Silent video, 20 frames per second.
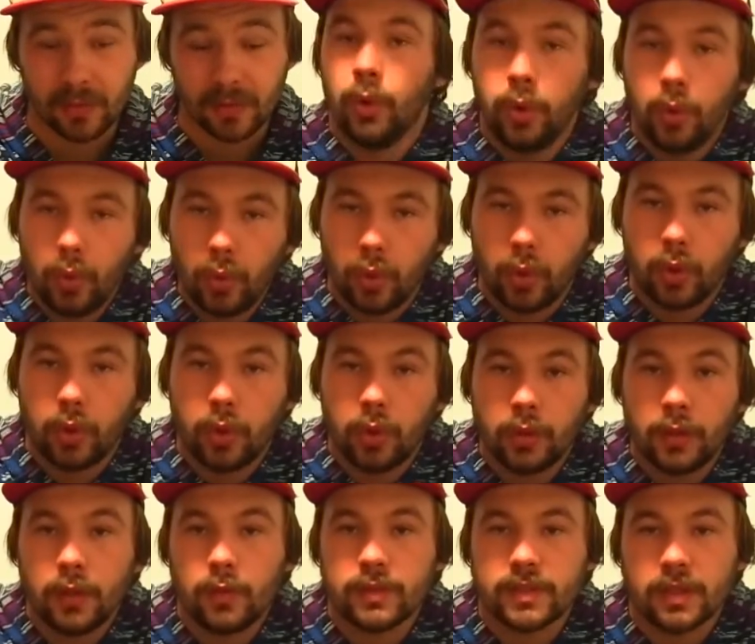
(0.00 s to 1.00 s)
Whew,
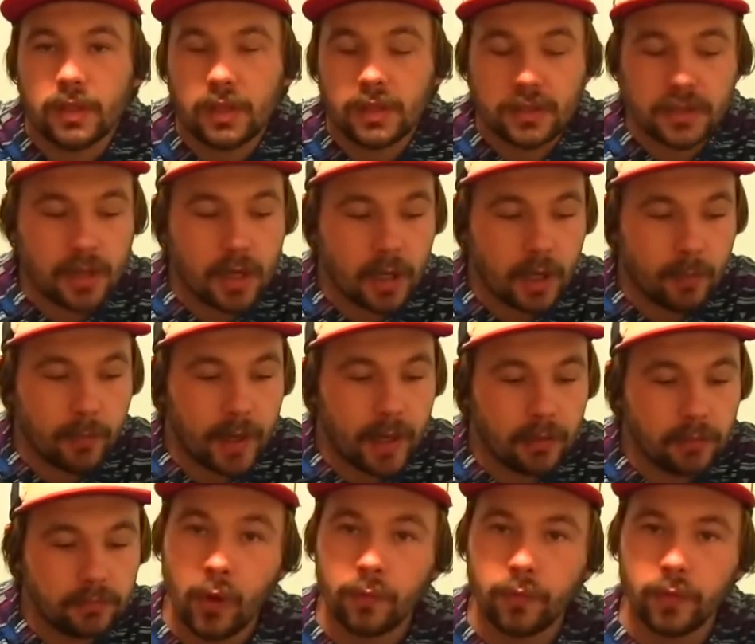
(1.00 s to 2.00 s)
that was a lot to talk about.
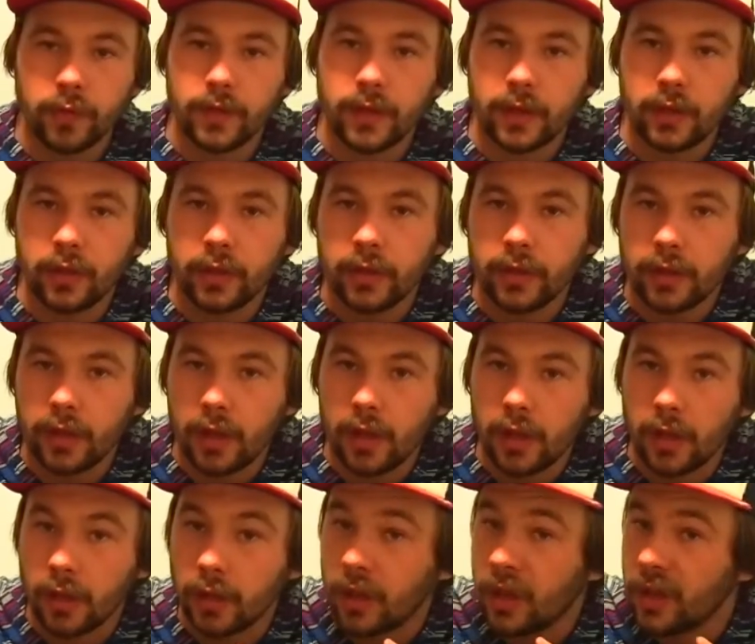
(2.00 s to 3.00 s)
Hopefully that
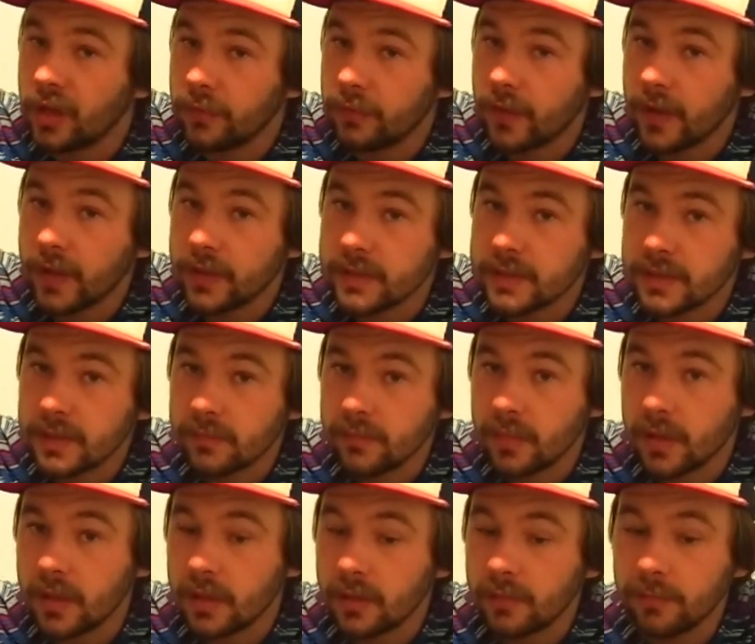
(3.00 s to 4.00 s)
clarified
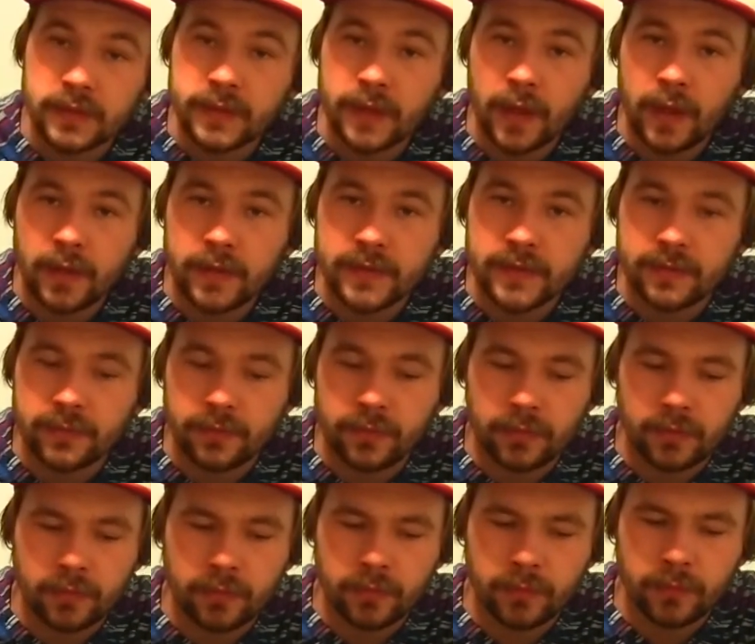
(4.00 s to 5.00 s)
some styles of
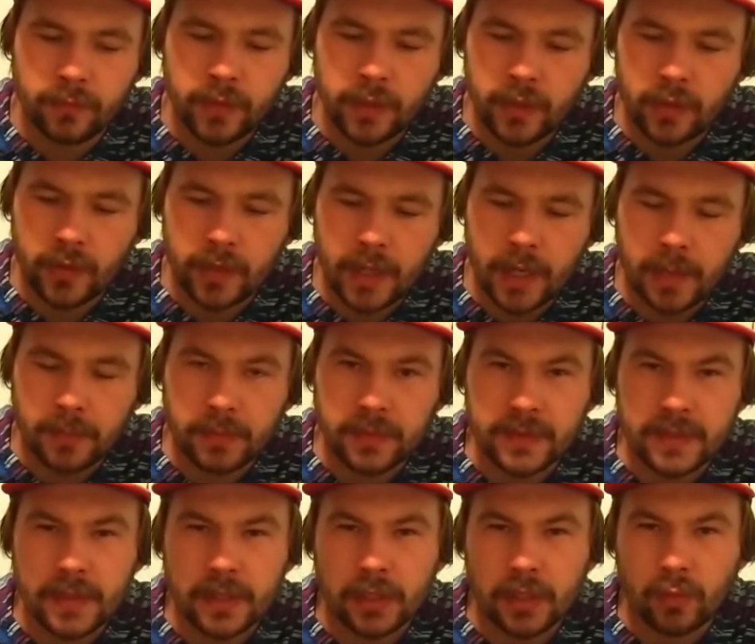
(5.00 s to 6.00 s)
video
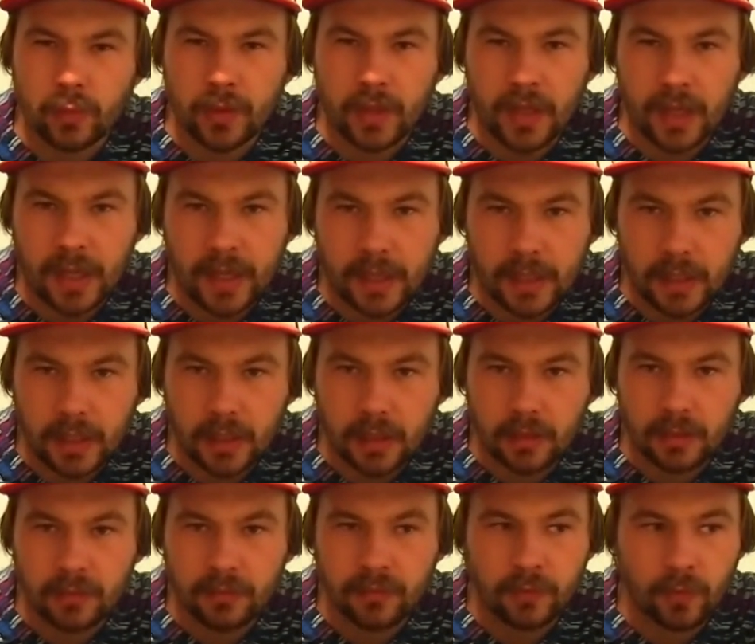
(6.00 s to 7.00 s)
cameras that you would like
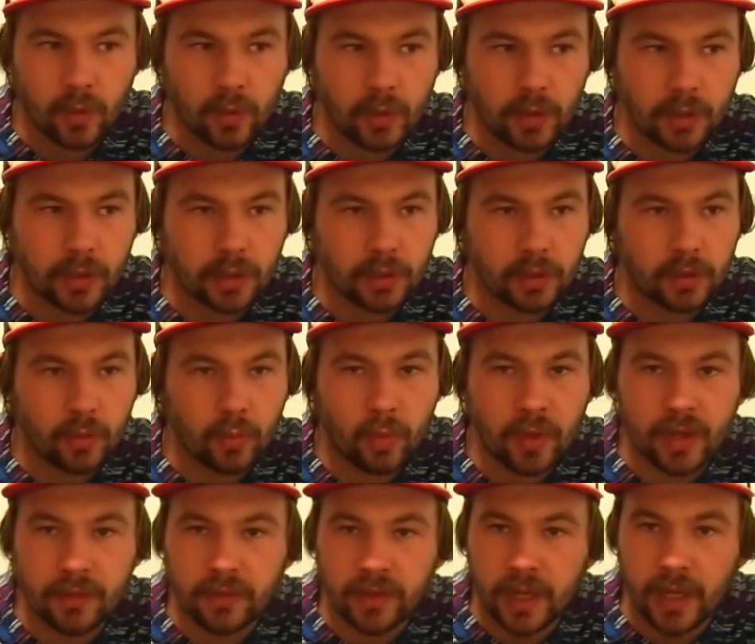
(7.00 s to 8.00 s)
for
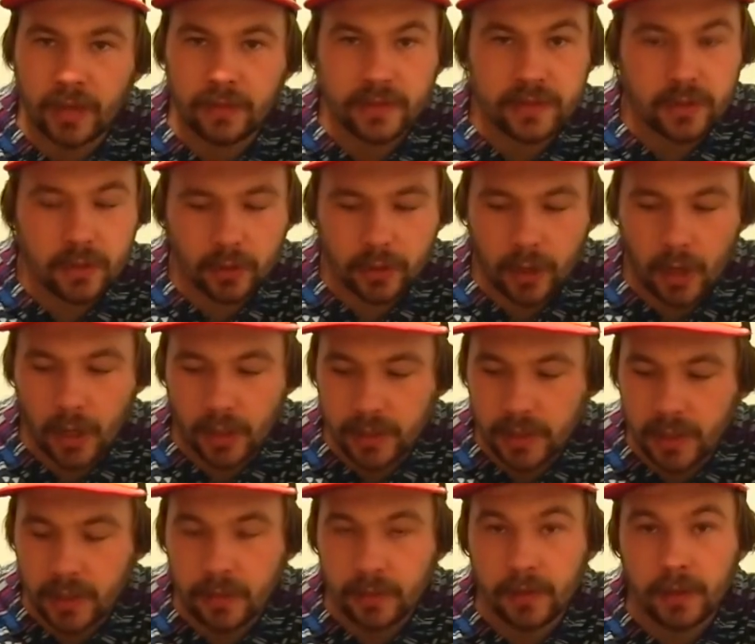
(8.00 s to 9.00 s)
whatever kind of scooter
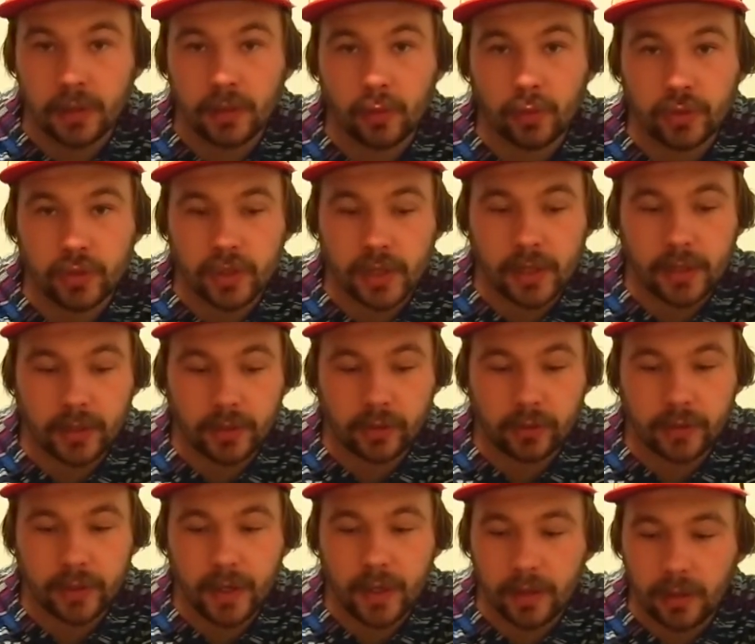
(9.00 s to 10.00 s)
content that you were trying to
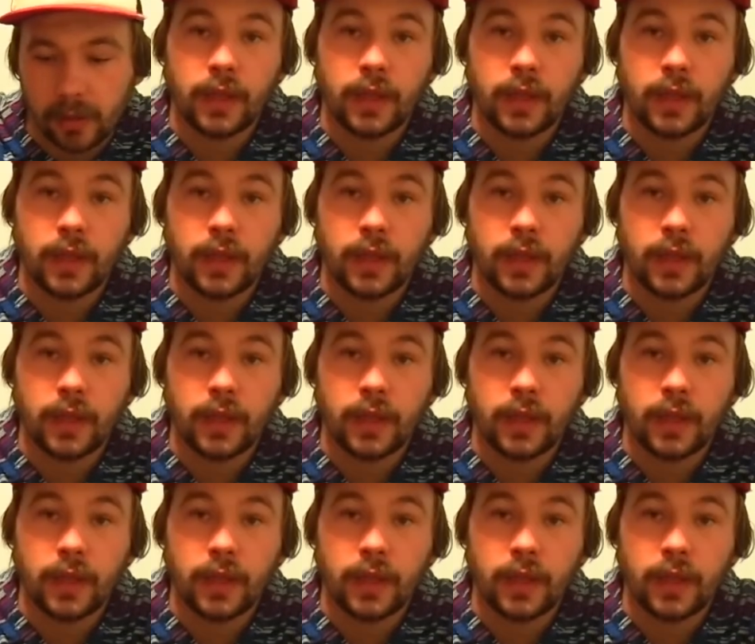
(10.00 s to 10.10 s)
create.